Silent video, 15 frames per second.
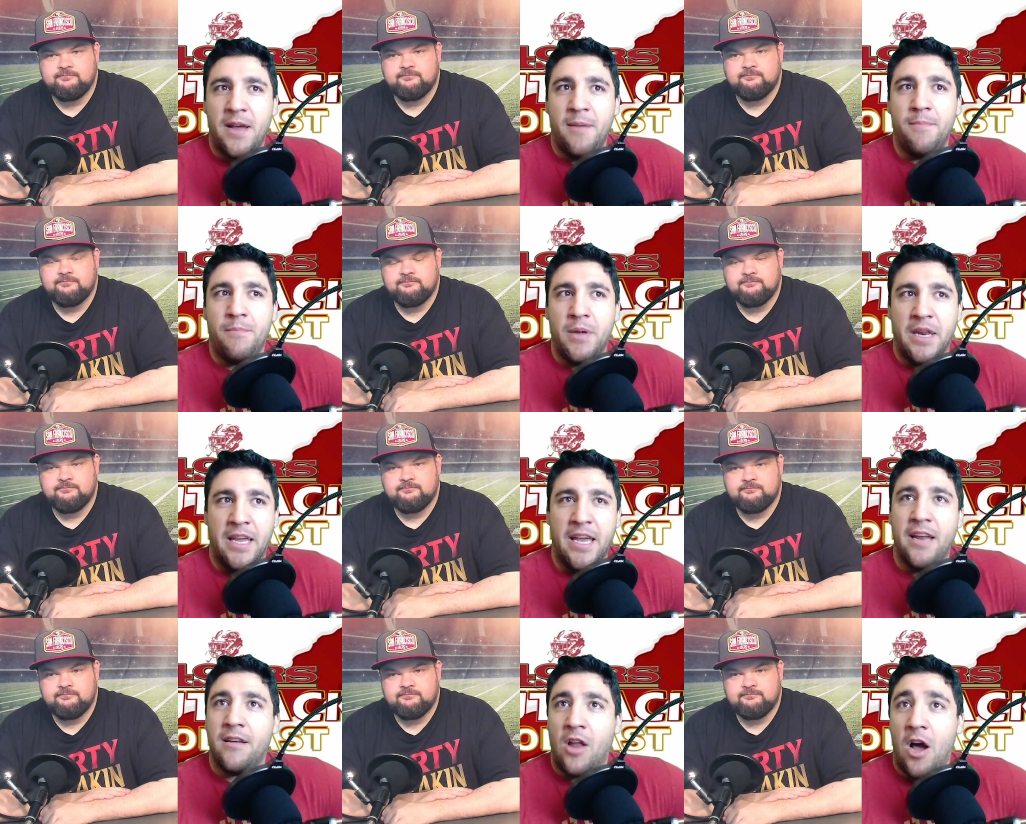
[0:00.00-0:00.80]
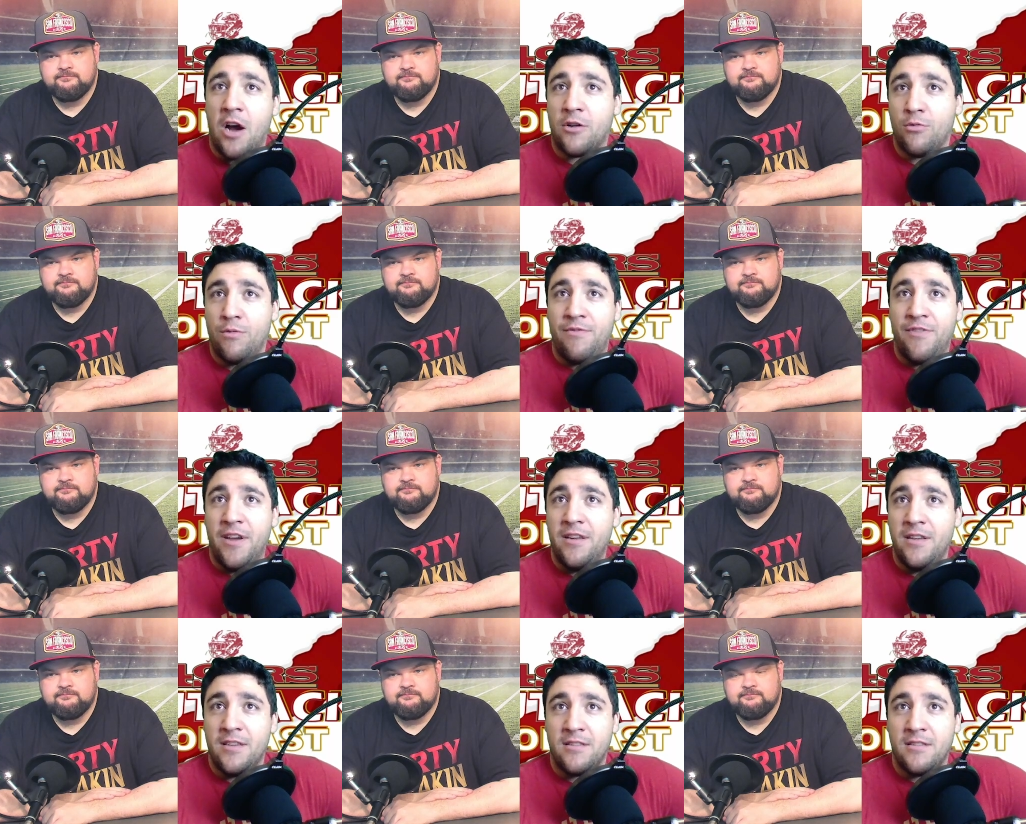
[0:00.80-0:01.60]
Speaker 1: Um, but again, locker room
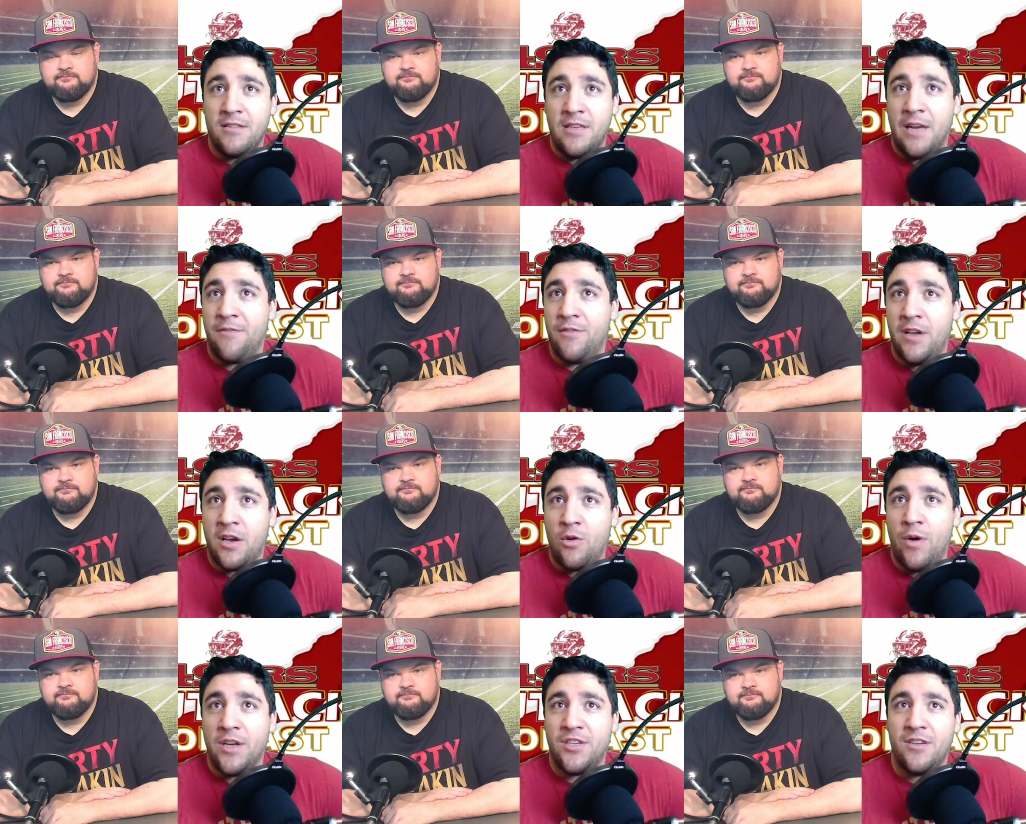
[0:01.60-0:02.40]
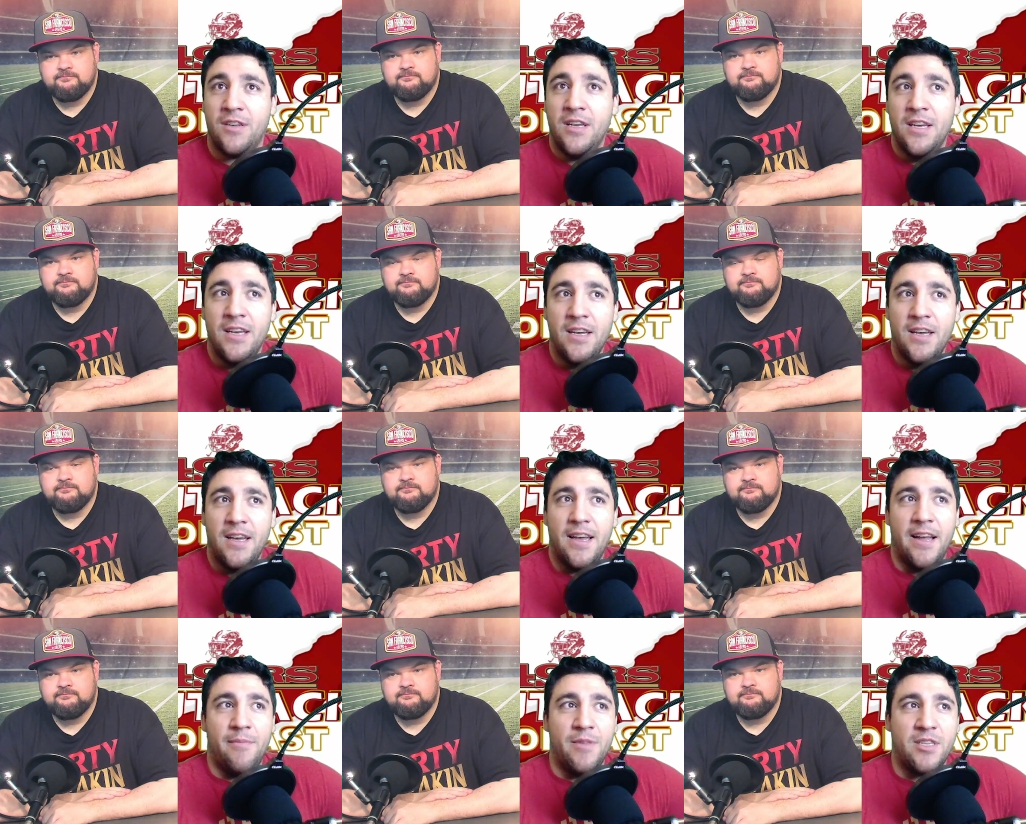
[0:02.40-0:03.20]
fit is definitely a question.
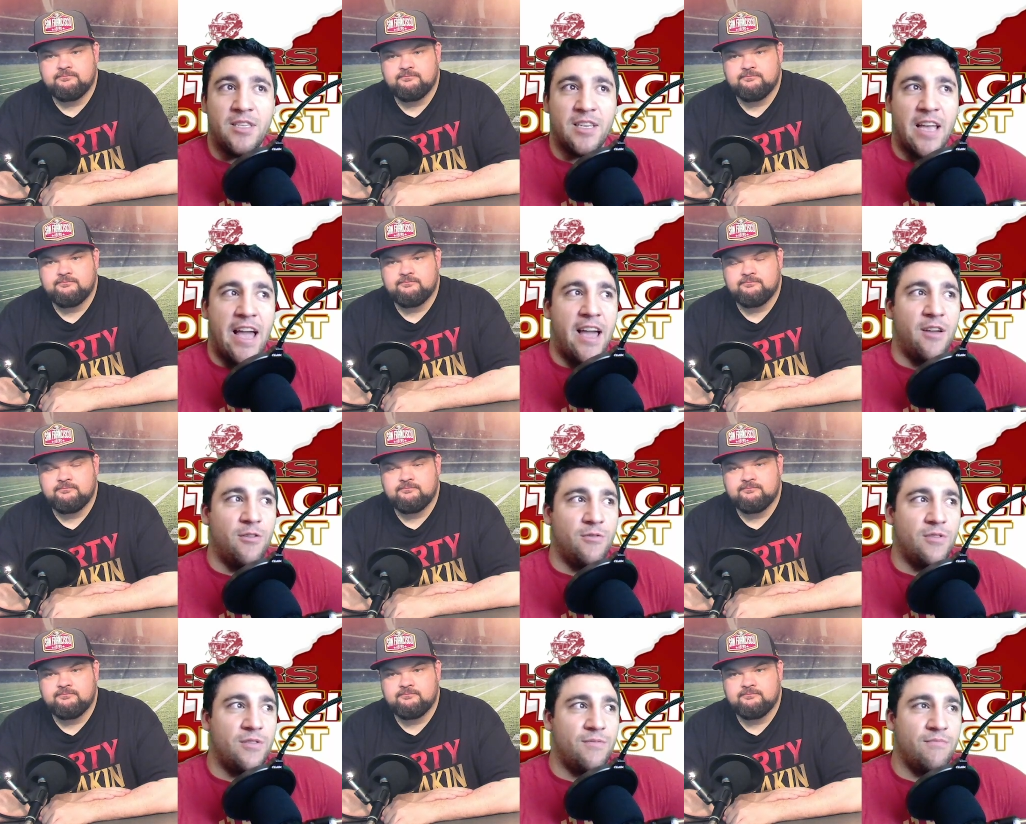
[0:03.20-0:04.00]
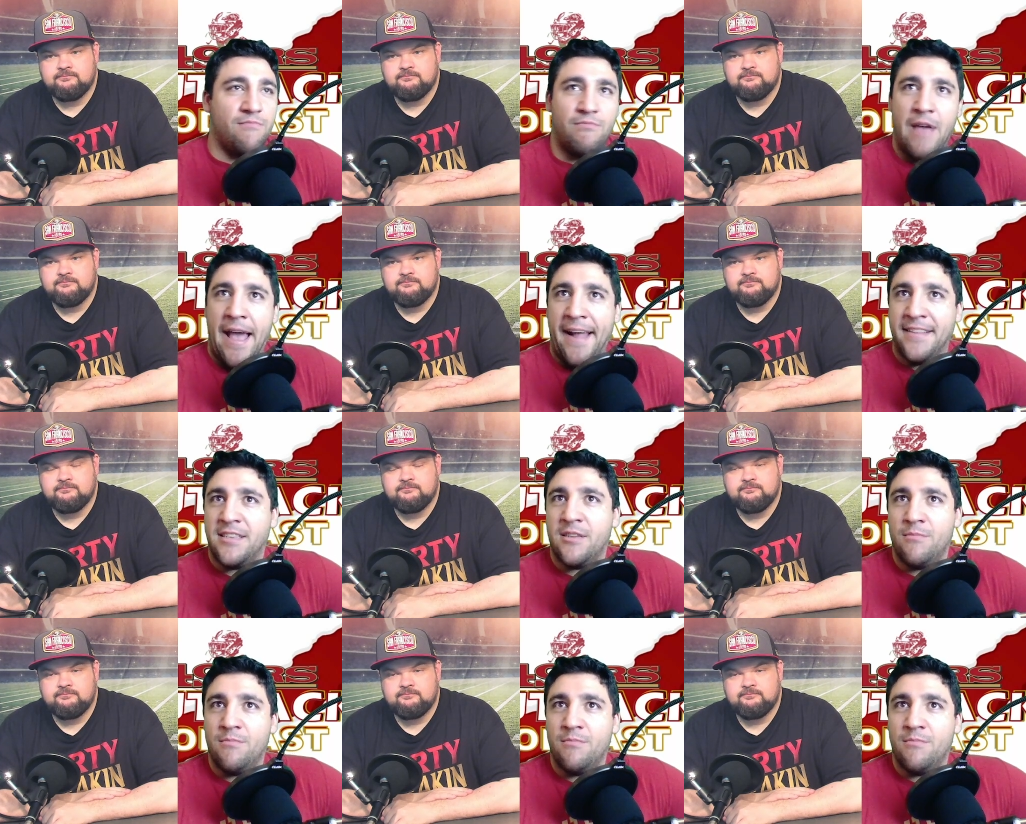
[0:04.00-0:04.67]
Um, this is a guy who's had